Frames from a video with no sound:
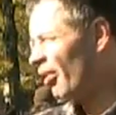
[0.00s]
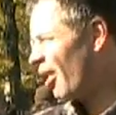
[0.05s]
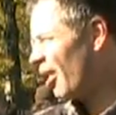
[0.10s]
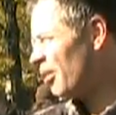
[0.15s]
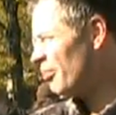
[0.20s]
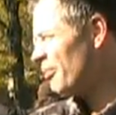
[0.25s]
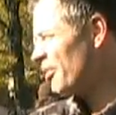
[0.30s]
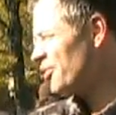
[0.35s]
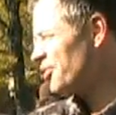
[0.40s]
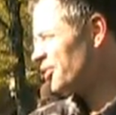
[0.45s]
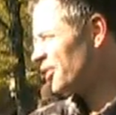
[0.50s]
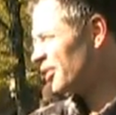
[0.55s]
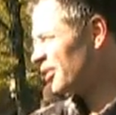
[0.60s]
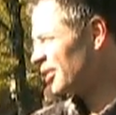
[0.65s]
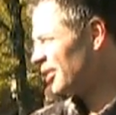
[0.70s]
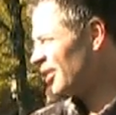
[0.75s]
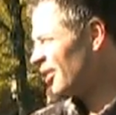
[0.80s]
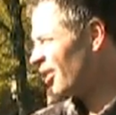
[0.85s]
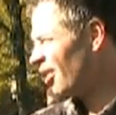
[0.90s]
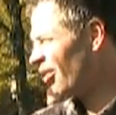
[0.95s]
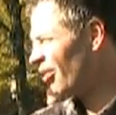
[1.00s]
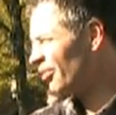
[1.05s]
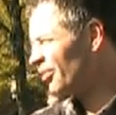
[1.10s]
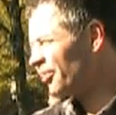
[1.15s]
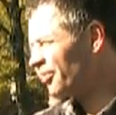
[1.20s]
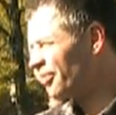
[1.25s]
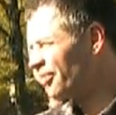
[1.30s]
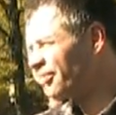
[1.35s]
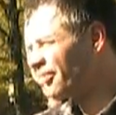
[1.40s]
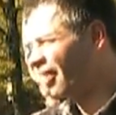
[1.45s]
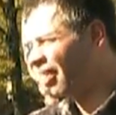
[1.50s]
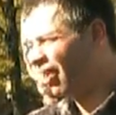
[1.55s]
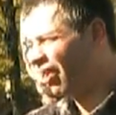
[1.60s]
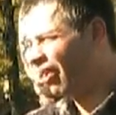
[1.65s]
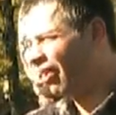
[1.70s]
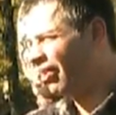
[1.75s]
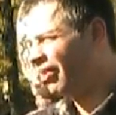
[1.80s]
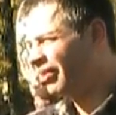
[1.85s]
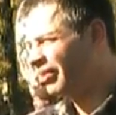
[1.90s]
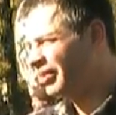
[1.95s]
on a mission. This is
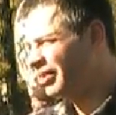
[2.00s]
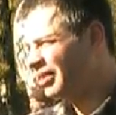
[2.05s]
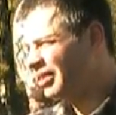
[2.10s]
our,